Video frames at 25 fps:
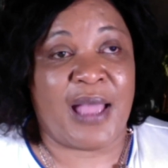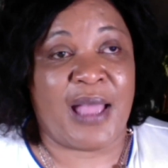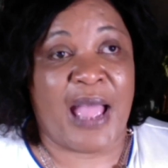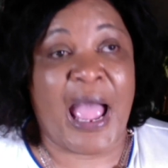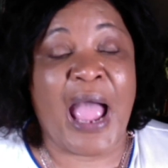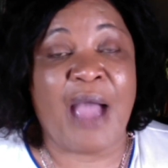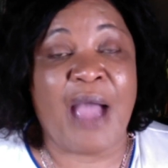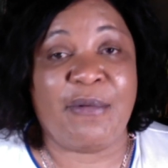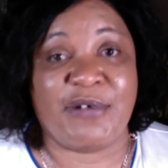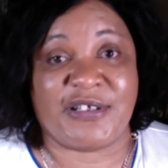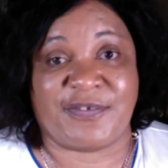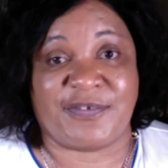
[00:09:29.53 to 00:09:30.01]

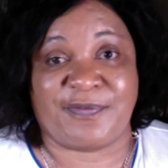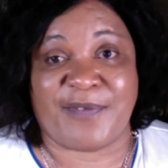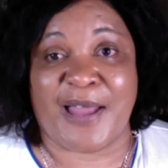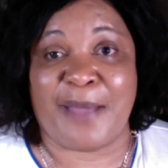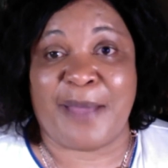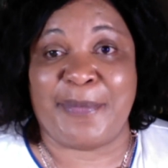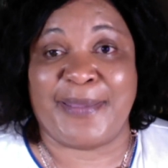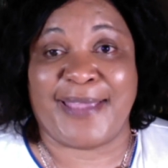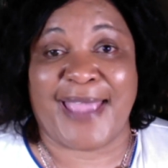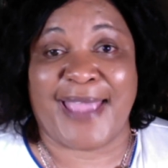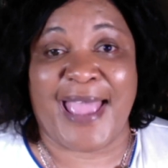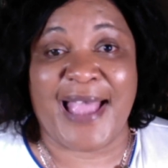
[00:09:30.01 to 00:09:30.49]
I was
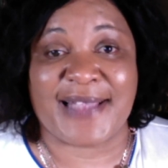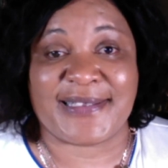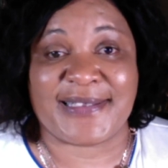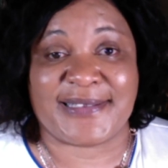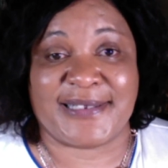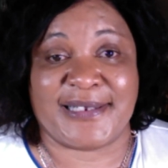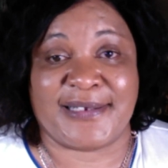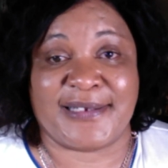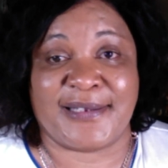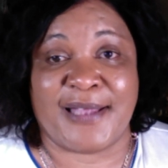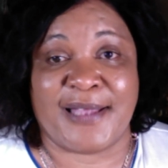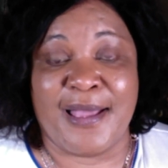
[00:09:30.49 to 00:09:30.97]

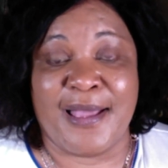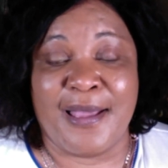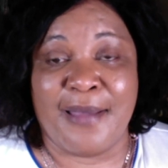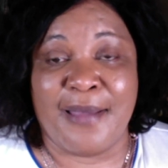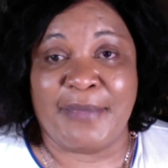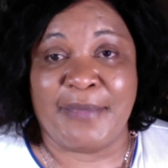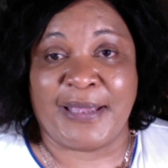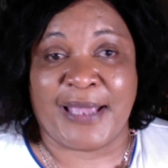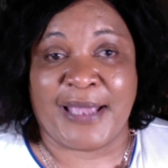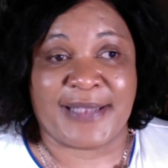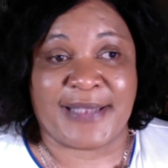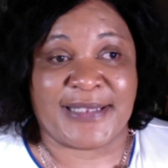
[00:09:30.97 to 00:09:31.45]
flabbergasted
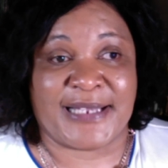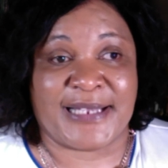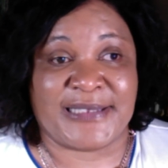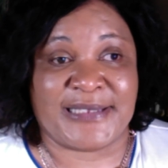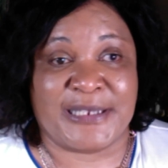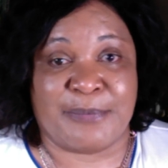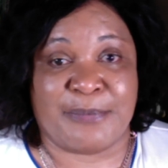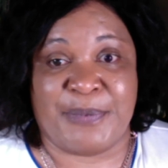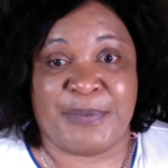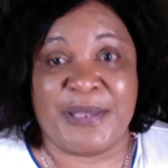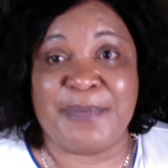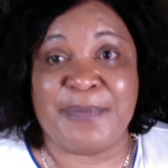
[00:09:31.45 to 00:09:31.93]
because I
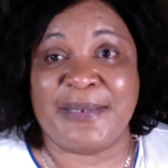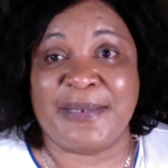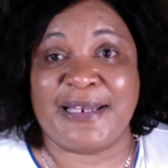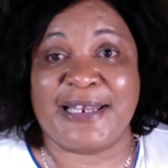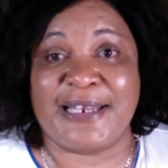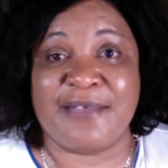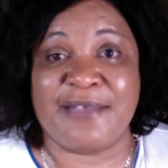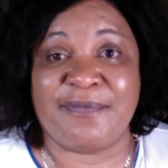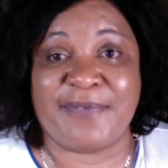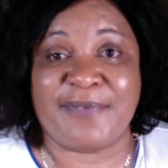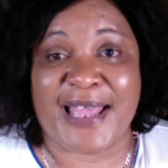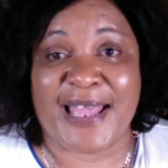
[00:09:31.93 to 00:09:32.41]
said, people
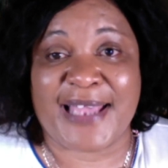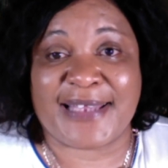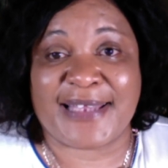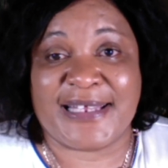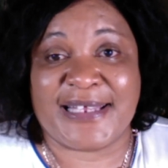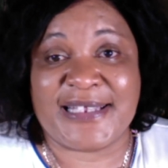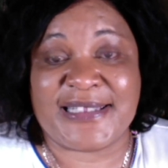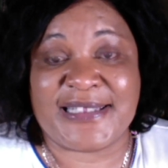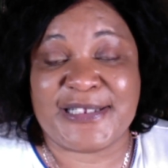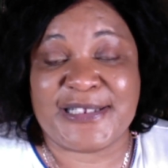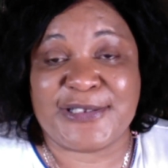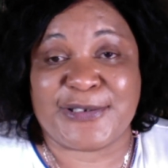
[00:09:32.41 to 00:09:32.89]
live like
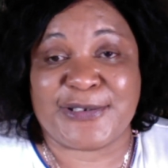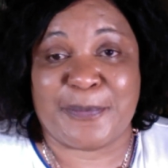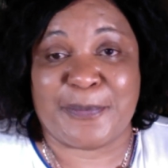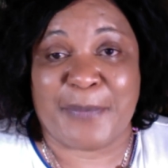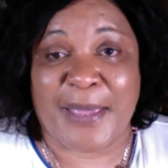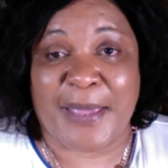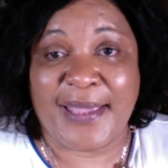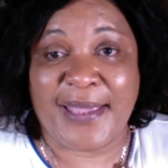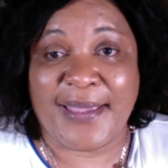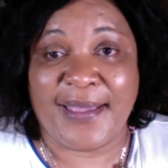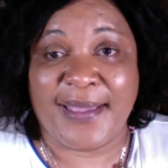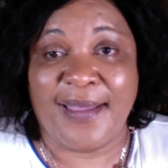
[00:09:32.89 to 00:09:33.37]
this in
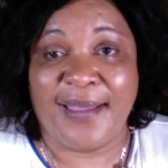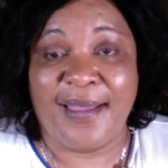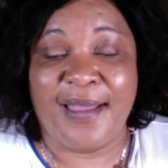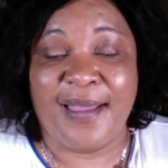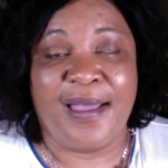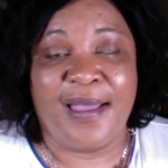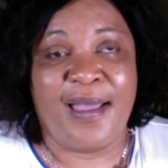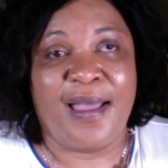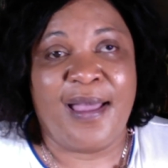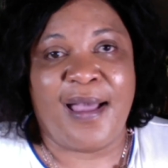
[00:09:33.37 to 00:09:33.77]
Jamaica?